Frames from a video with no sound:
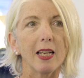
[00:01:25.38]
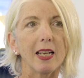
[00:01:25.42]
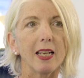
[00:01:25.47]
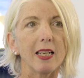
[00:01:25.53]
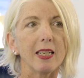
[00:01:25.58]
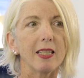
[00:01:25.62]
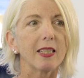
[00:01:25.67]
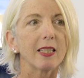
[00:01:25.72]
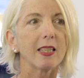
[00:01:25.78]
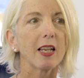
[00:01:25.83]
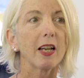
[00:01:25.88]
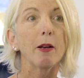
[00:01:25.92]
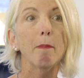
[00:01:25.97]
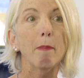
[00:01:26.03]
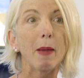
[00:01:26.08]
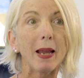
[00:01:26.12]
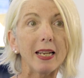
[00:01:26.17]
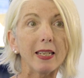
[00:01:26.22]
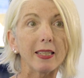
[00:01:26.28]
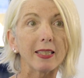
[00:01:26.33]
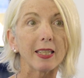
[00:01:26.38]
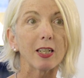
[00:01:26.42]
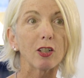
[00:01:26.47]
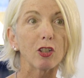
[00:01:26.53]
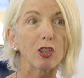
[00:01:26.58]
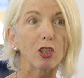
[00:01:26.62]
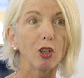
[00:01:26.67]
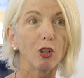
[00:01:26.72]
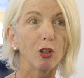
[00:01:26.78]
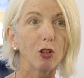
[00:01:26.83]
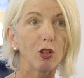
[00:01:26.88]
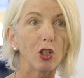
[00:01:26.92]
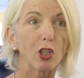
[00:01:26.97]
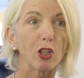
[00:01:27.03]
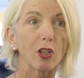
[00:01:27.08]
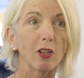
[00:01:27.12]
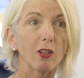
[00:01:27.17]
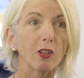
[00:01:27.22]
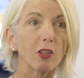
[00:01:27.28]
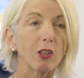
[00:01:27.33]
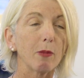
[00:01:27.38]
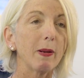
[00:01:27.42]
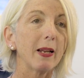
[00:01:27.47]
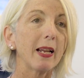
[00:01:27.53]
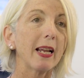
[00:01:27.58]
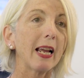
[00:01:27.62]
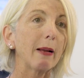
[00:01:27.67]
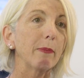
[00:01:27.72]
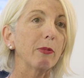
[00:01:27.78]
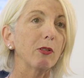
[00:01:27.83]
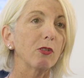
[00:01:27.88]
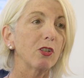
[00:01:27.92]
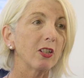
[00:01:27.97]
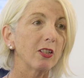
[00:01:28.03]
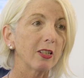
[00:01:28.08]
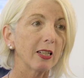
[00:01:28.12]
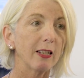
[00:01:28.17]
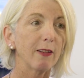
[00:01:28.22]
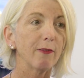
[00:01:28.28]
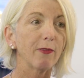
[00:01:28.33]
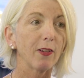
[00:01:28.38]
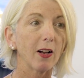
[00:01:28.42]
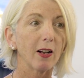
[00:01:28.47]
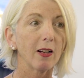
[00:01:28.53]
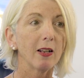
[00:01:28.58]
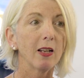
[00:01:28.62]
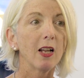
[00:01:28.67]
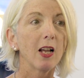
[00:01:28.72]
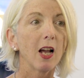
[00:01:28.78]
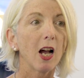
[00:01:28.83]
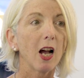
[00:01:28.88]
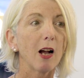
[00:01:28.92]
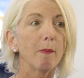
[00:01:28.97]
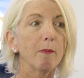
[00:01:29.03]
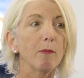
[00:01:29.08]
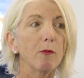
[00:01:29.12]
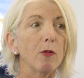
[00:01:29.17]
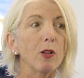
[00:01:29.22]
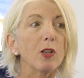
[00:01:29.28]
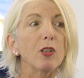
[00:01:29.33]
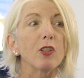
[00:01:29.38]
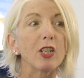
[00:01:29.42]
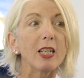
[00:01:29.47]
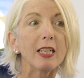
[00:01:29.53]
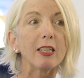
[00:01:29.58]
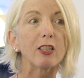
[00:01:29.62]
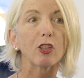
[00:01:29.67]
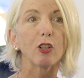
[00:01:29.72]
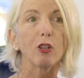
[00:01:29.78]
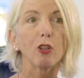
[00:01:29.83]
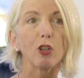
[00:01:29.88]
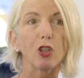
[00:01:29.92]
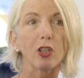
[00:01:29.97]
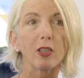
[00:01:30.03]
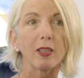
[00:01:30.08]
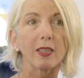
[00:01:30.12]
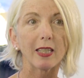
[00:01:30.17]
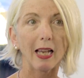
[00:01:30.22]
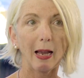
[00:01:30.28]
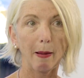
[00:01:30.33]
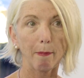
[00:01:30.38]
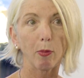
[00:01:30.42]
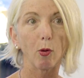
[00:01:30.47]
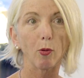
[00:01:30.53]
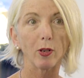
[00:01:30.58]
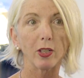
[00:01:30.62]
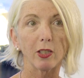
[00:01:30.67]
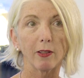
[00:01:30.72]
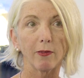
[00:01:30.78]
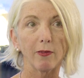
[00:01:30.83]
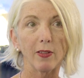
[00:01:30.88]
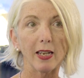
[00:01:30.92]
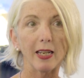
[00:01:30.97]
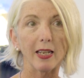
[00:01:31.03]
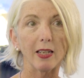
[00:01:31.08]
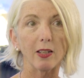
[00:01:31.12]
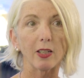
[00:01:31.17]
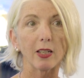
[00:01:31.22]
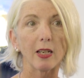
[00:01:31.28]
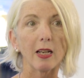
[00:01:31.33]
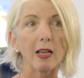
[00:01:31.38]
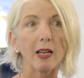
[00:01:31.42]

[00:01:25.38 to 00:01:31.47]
is an amazing solution to being able to deliver um, these solutions at point of need.